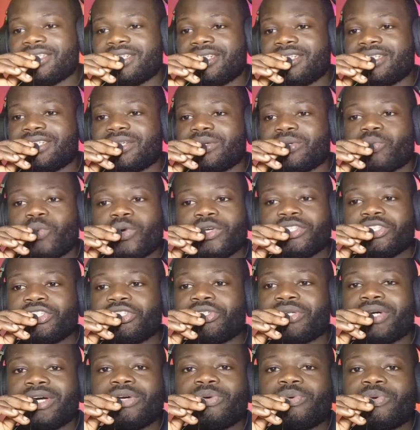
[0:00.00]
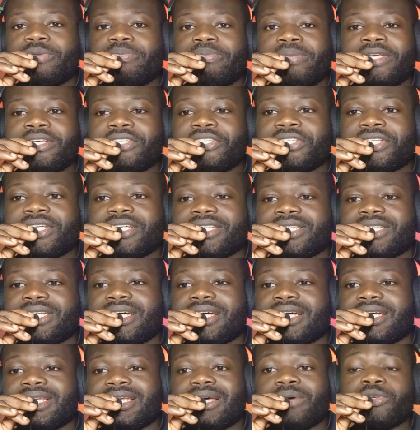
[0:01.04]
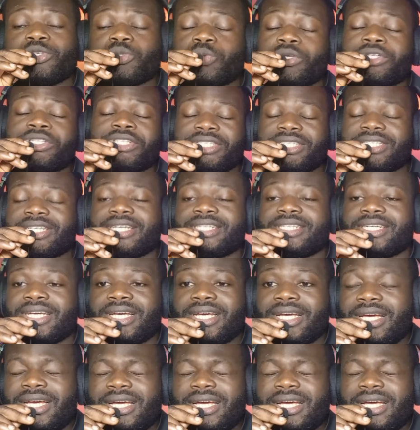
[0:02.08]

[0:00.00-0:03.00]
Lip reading: She wasn't trying to replace Chester. That was what she said.